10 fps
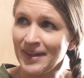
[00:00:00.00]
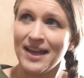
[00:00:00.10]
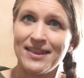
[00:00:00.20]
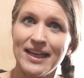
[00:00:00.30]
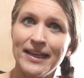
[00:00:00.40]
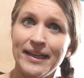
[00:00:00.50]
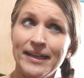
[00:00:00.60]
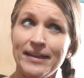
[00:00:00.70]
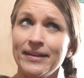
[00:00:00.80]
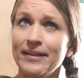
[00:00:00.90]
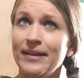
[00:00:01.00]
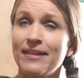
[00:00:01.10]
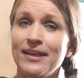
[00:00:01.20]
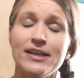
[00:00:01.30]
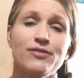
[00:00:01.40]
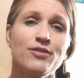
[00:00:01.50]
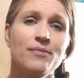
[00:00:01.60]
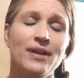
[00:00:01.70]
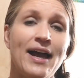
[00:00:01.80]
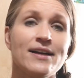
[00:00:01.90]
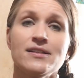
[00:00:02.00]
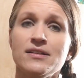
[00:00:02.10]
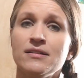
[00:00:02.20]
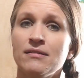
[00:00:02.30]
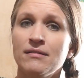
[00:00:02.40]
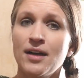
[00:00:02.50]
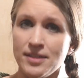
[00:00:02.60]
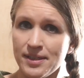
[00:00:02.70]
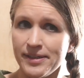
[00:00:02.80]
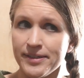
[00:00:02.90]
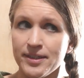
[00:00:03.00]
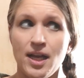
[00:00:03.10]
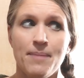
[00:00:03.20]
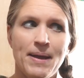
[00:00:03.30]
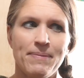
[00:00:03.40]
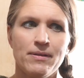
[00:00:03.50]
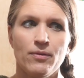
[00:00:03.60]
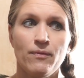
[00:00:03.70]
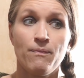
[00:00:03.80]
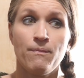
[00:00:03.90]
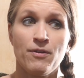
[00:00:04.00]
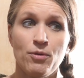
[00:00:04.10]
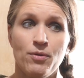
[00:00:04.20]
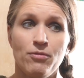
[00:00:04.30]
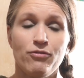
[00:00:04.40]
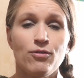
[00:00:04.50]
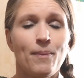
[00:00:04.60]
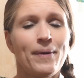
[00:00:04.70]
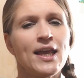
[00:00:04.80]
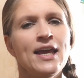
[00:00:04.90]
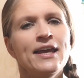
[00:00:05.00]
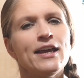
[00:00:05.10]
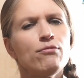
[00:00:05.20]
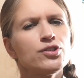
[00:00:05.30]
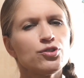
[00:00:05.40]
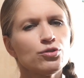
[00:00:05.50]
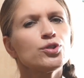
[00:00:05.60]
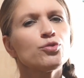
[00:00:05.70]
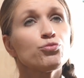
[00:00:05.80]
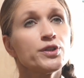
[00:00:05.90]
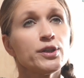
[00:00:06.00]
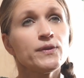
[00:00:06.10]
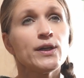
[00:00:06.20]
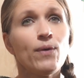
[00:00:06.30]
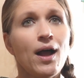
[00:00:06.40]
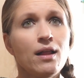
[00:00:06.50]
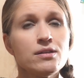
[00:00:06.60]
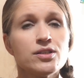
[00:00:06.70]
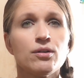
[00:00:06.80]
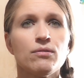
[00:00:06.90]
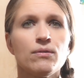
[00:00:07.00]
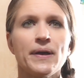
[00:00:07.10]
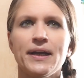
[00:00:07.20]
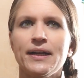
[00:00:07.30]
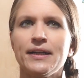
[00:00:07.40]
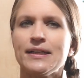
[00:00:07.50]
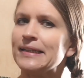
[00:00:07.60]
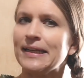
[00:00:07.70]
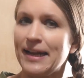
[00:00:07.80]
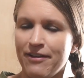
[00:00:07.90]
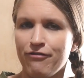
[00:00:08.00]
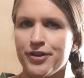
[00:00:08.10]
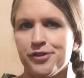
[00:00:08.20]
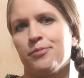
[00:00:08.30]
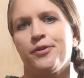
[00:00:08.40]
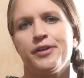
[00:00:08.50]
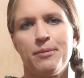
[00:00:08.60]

I think it's from last hunting season. It might be from the one before, but it was stored really, really well, so it didn't get any freezer burn.